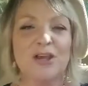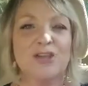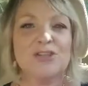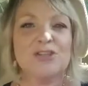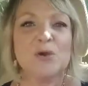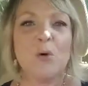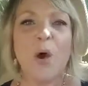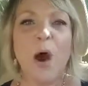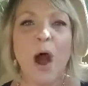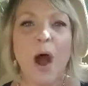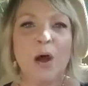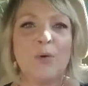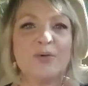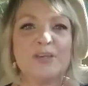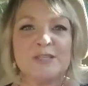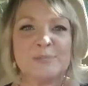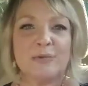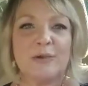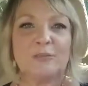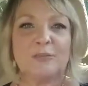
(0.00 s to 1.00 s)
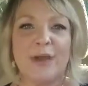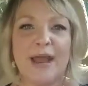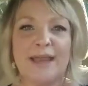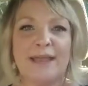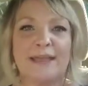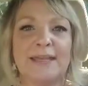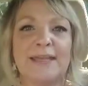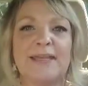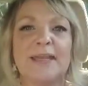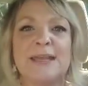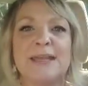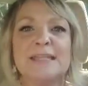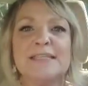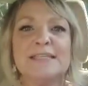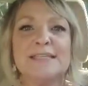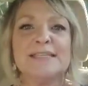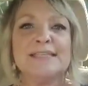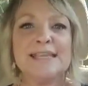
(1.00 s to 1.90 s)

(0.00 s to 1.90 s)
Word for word: So always be ready to